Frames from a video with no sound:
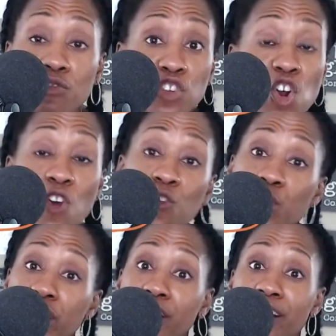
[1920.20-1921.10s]
to it for
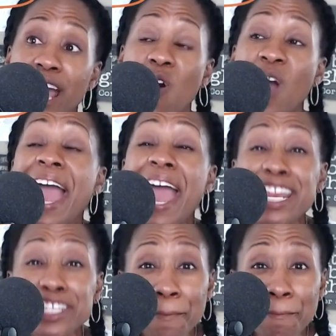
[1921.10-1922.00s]
over a year now,
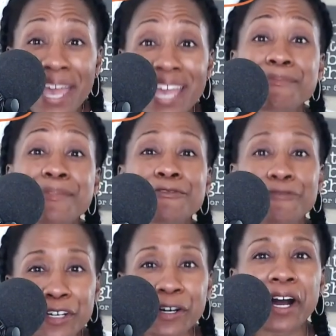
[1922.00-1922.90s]
and you make me
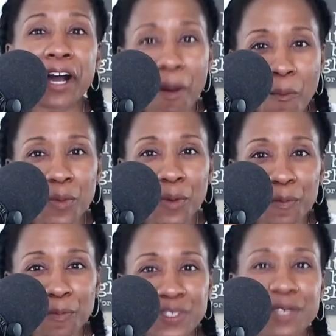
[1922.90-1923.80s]
feel
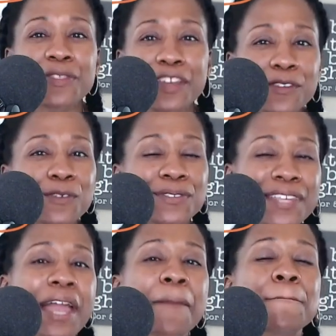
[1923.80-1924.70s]
uncomfortable. Some of the things you
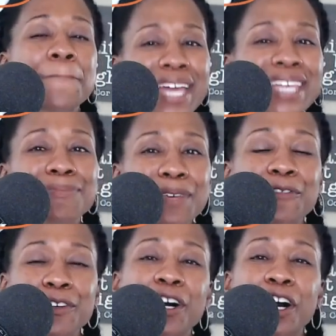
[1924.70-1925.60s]
say makes
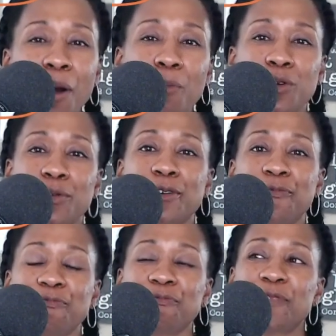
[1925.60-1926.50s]
me feel
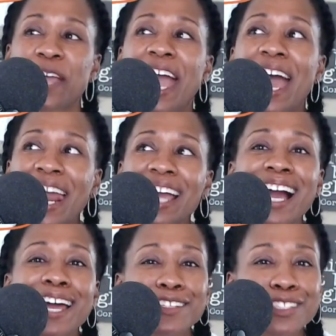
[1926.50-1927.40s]
uncomfortable. And I
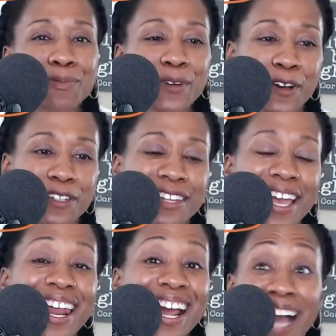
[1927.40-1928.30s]
kind of smirked.
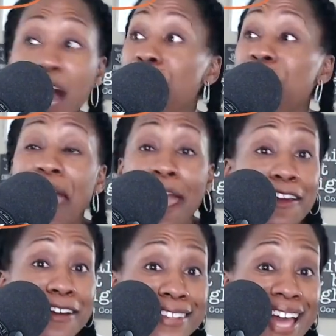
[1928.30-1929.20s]
And I, I've been
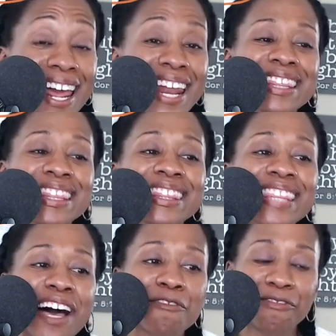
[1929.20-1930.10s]
hanging on to that. And I
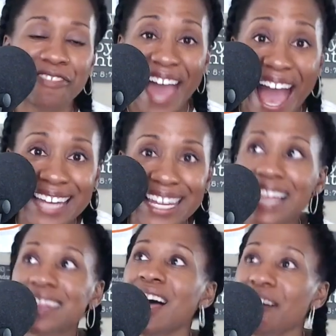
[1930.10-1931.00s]
love that.
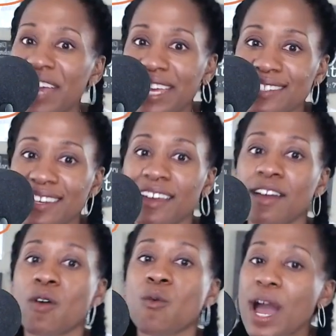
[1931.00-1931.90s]
I love it.
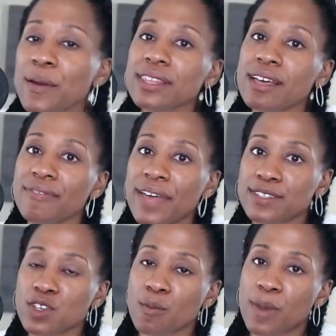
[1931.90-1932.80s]
Why do I love
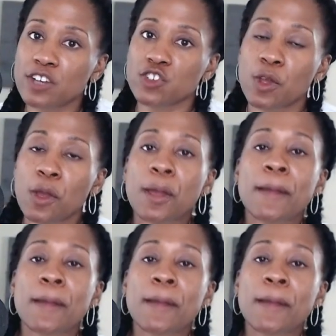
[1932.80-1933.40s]
that so much?